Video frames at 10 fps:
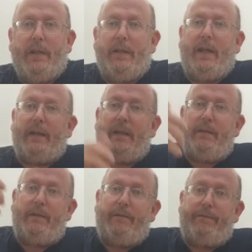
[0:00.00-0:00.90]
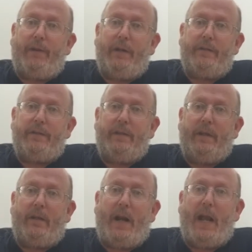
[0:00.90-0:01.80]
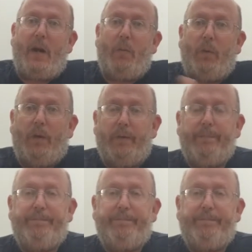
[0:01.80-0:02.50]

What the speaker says: that can confront us that are outward.